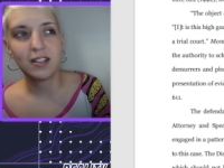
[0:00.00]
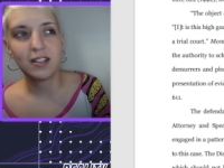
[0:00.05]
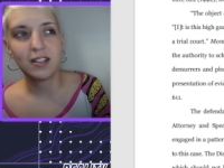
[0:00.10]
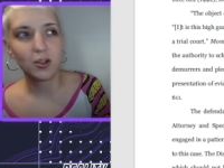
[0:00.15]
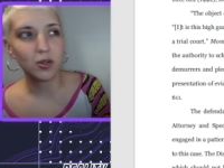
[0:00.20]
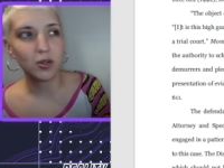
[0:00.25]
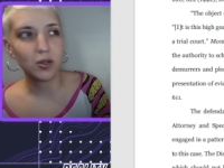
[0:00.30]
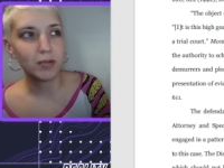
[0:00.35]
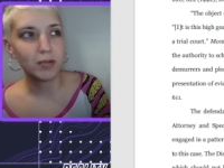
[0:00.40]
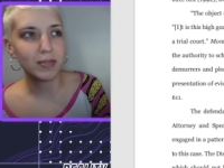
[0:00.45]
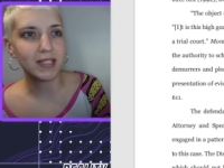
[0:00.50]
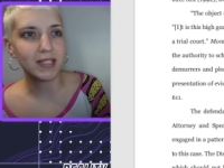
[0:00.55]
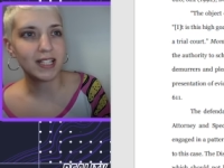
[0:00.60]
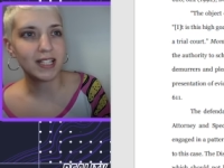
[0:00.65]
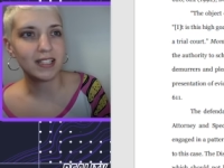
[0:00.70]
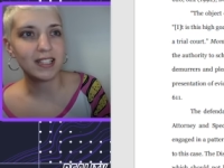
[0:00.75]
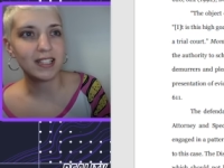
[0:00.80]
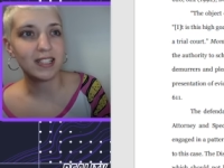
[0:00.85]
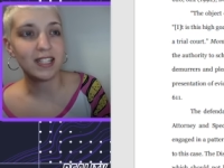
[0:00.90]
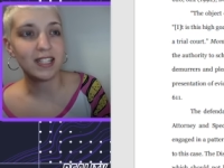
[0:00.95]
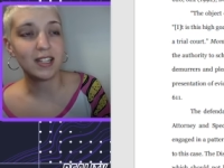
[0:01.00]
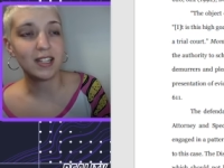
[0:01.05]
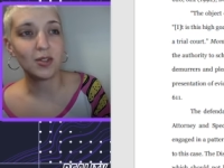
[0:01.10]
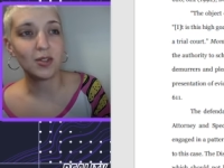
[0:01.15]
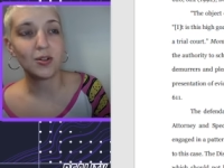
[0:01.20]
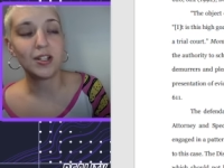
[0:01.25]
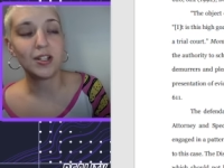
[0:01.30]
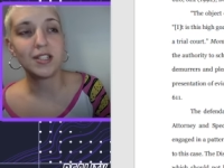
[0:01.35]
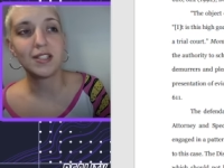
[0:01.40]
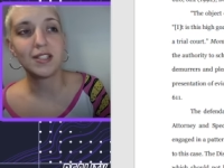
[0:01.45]
The court possesses the
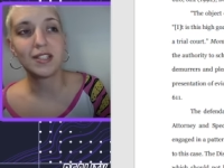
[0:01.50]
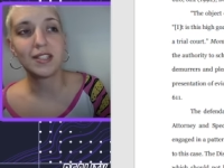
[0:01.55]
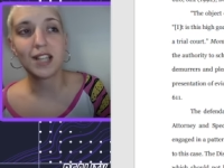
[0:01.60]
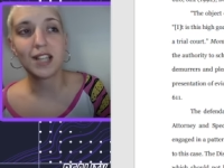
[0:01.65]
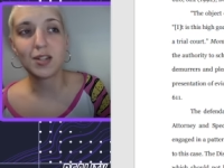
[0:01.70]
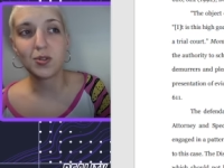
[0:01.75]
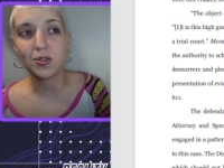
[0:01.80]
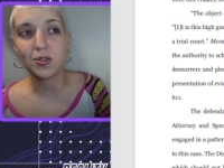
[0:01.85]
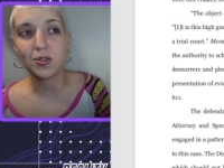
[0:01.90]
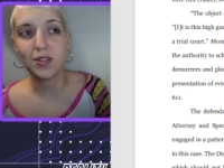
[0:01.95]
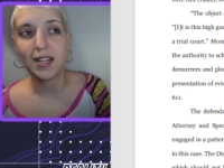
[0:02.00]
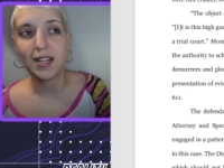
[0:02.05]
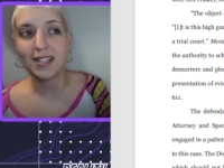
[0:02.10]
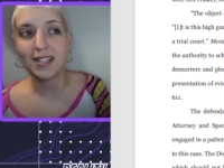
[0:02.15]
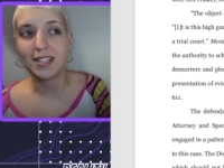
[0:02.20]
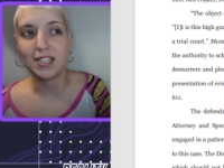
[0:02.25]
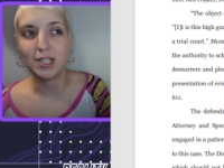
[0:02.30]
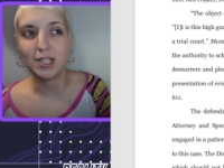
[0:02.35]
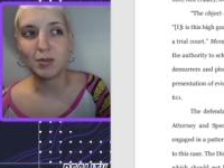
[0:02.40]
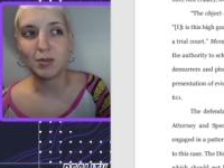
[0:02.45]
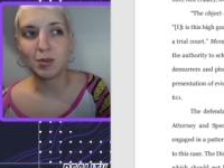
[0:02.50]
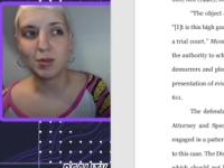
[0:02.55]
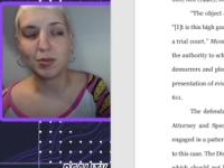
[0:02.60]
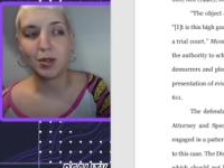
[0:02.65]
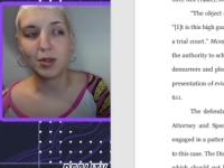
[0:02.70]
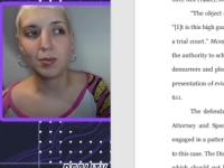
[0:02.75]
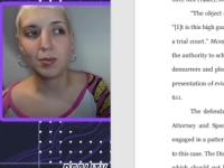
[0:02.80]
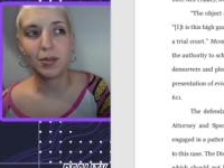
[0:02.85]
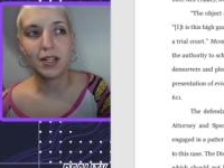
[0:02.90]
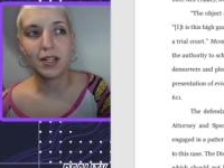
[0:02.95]
authority to schedule, as it deems
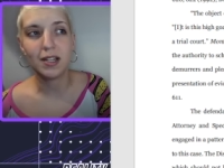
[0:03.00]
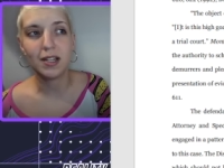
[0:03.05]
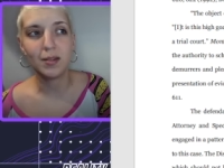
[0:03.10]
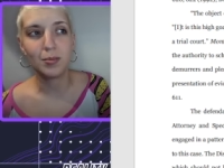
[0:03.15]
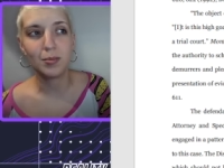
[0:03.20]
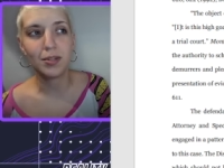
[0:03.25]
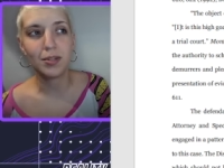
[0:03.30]
appropriate,